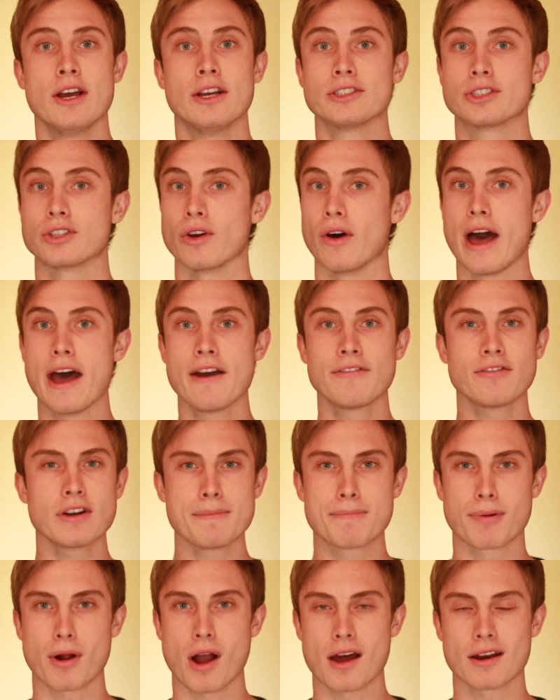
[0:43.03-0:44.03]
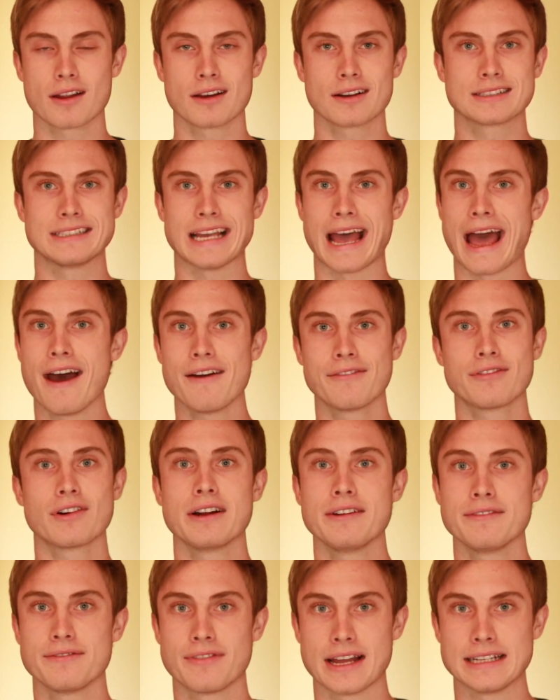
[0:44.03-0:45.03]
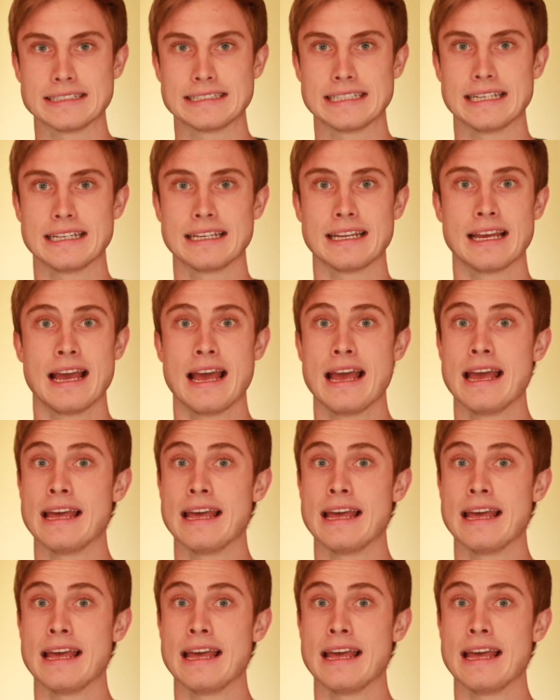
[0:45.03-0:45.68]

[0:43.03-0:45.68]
So every product ever invented